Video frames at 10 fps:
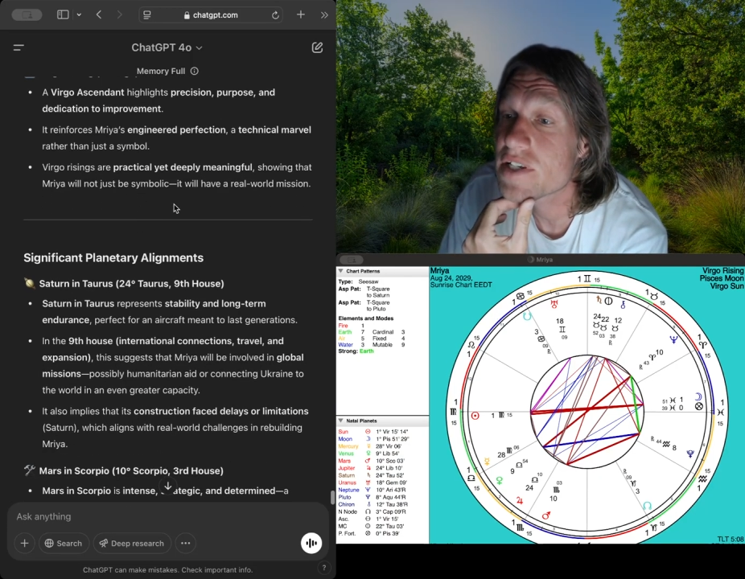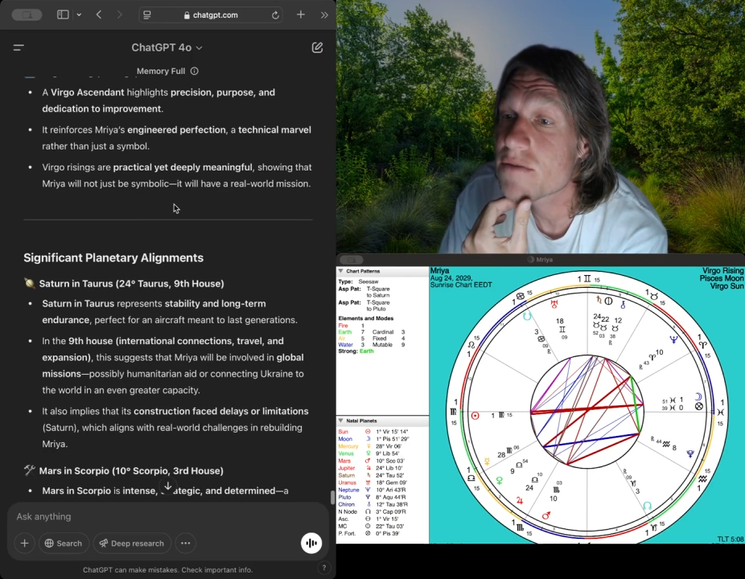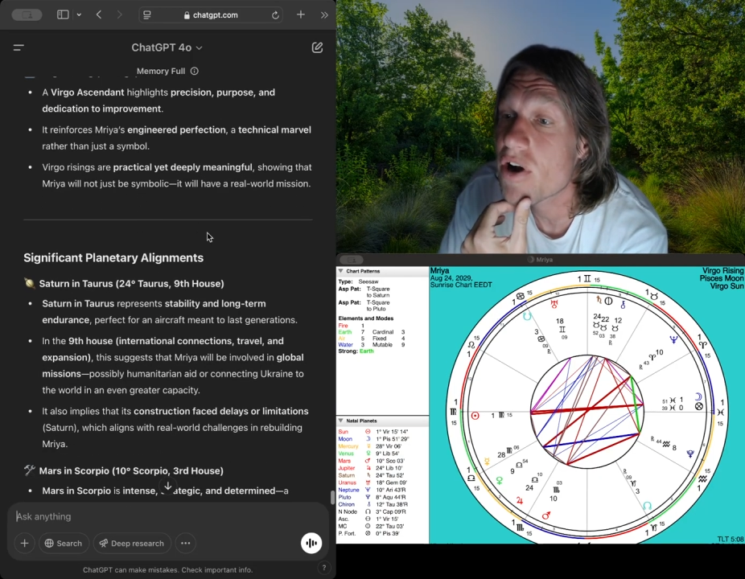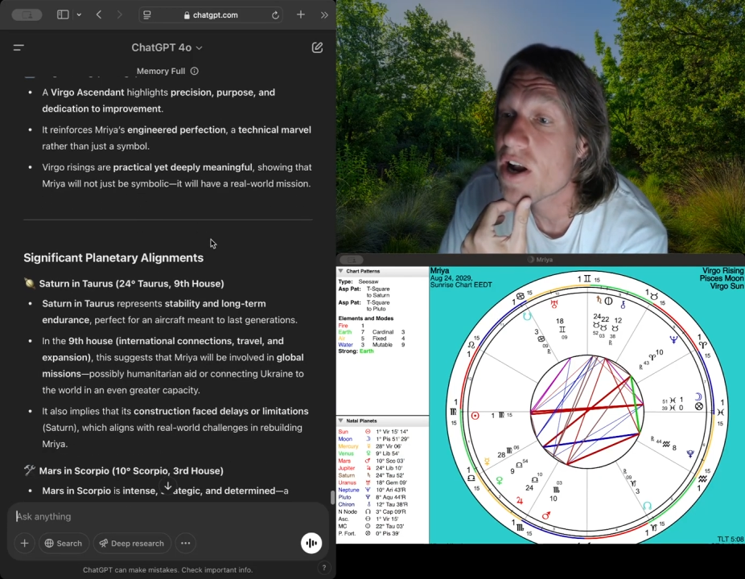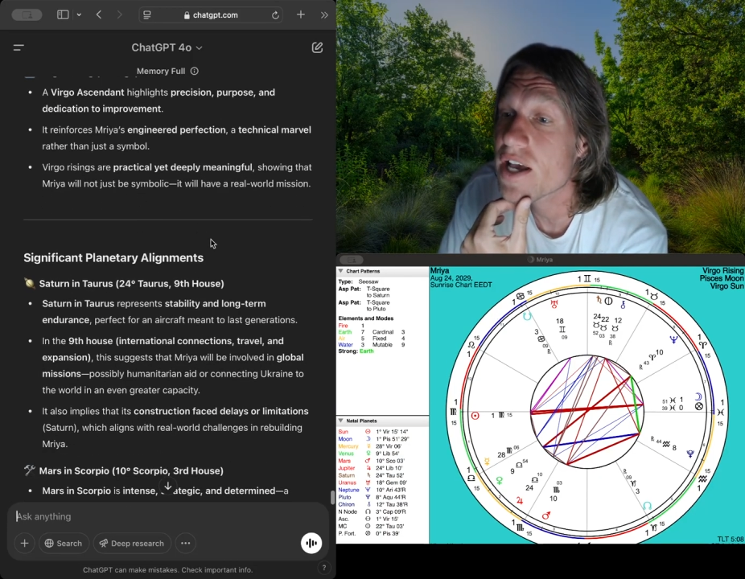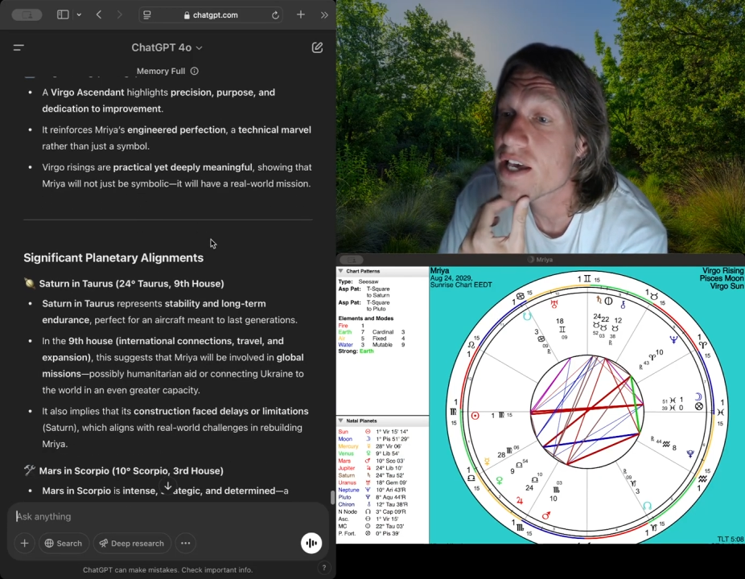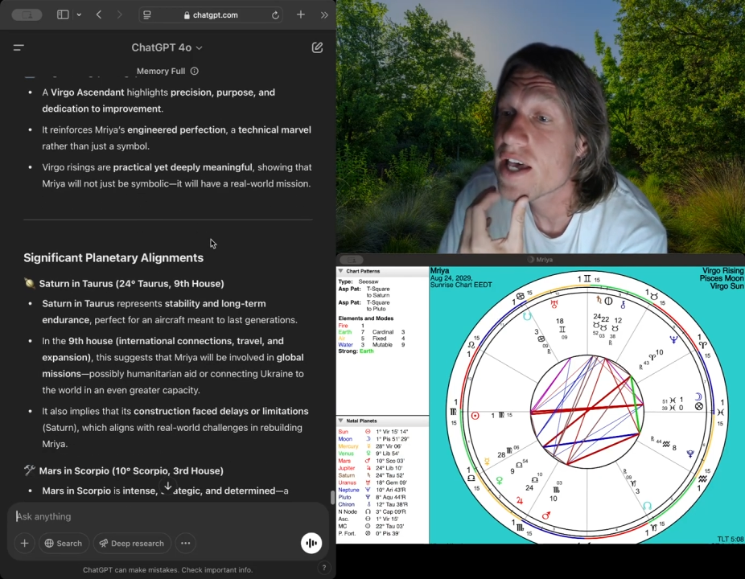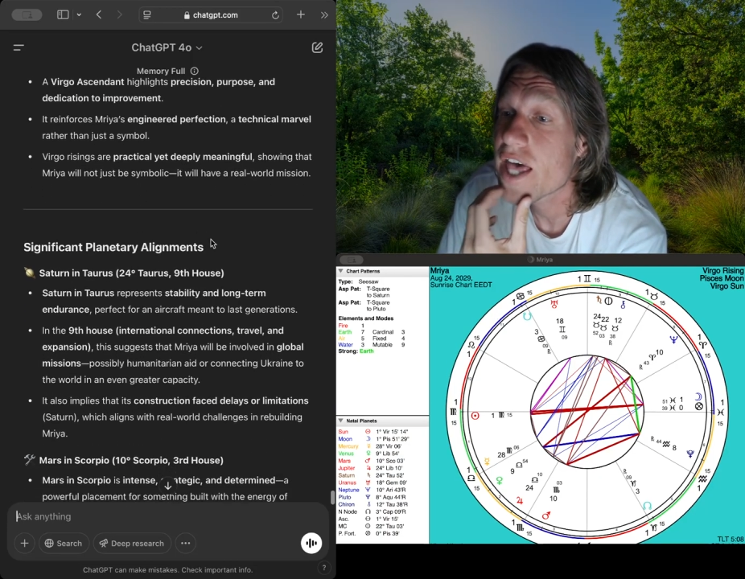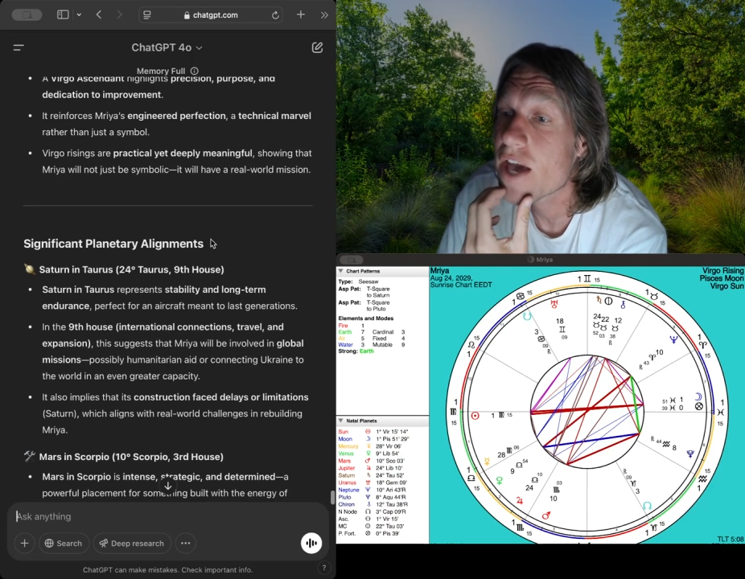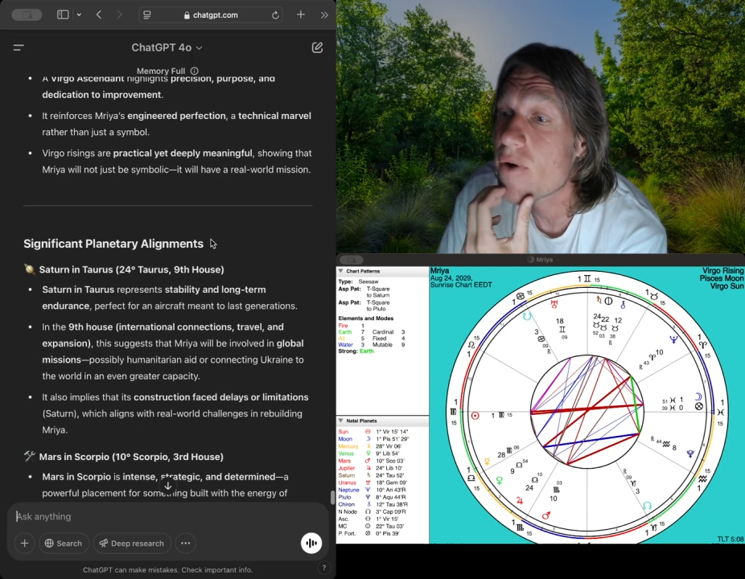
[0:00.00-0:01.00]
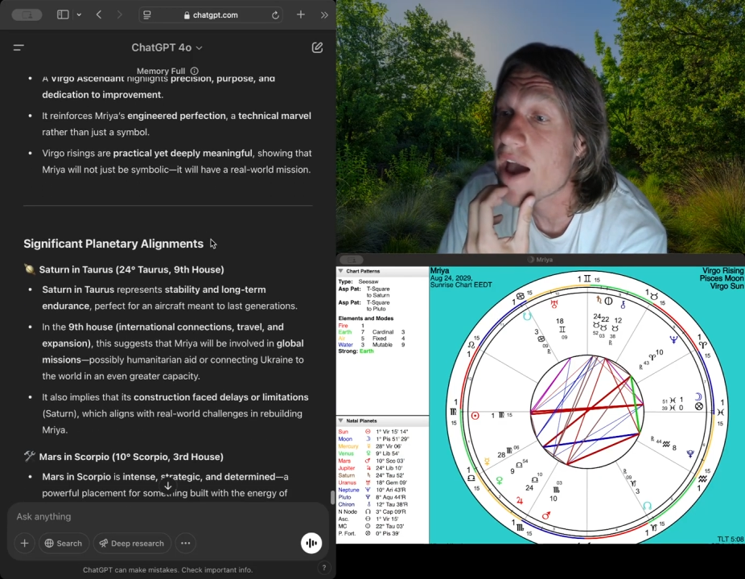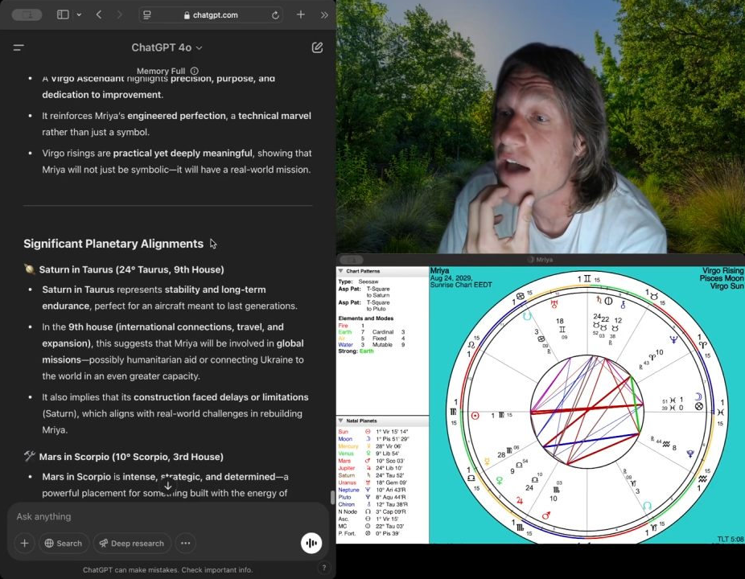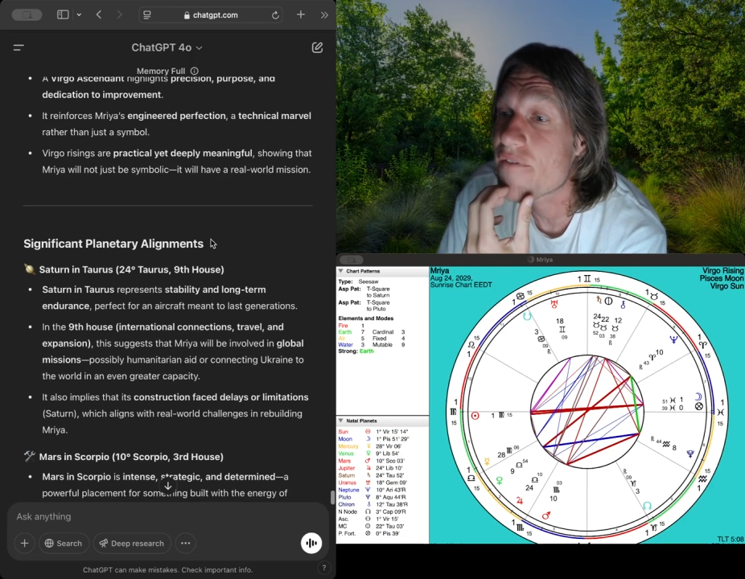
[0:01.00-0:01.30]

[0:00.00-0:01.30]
symbolic, it will have a